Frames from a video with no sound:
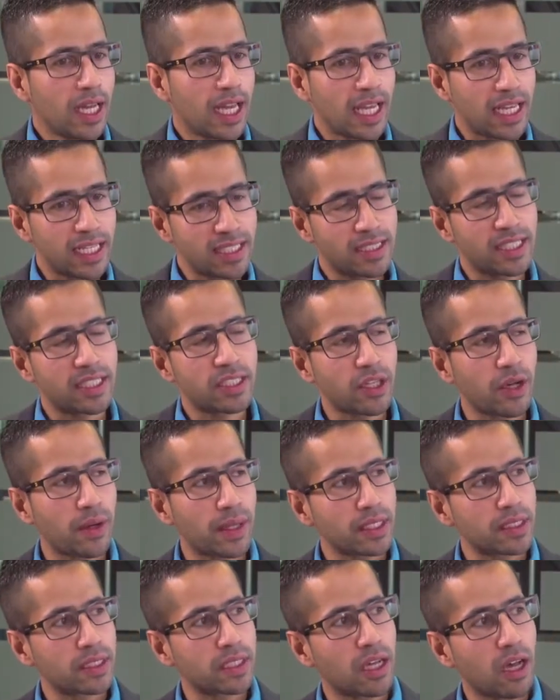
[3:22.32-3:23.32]
is this
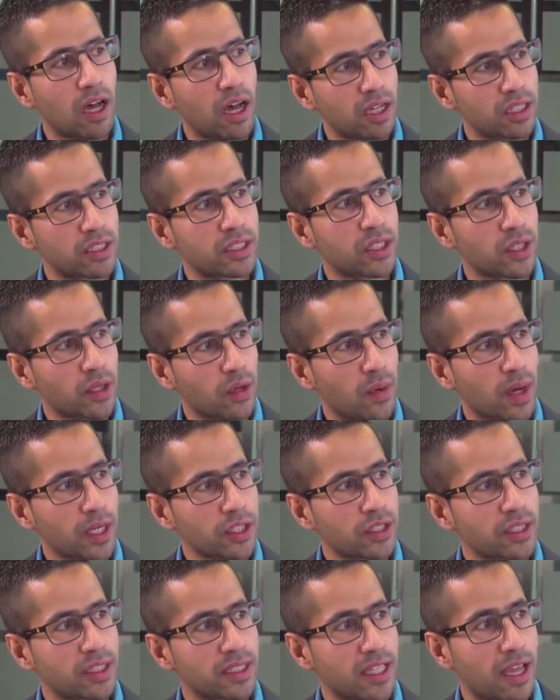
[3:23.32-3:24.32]
going to answer the
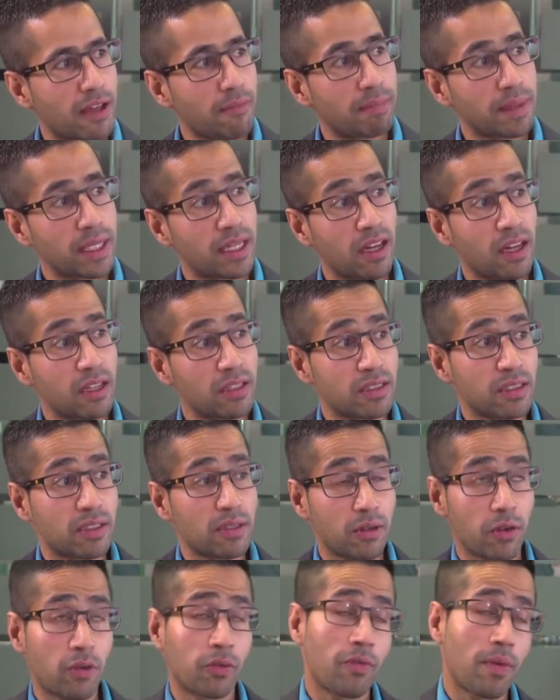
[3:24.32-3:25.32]
questions that have been answered
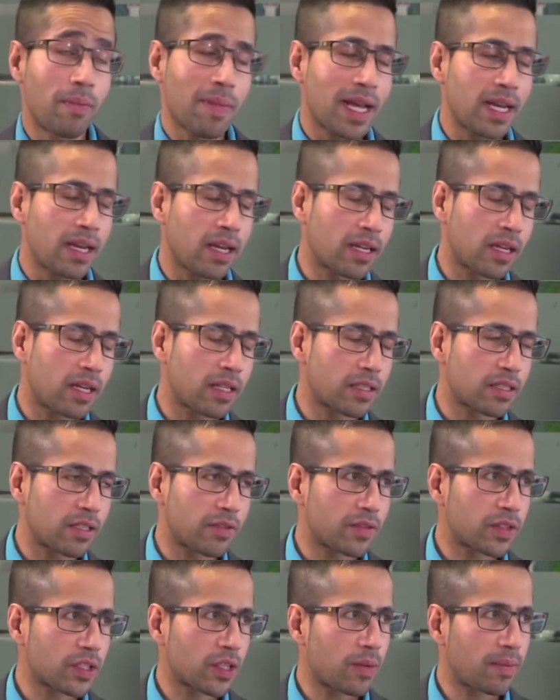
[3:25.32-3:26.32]
or remain
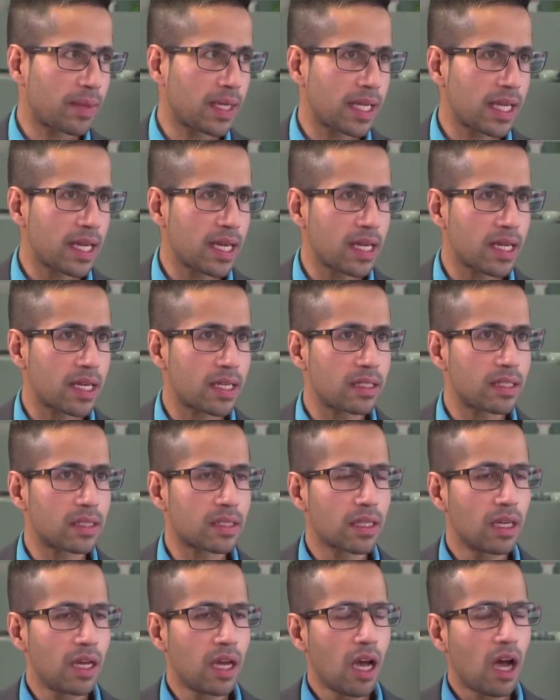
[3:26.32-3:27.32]
unanswered for so many years?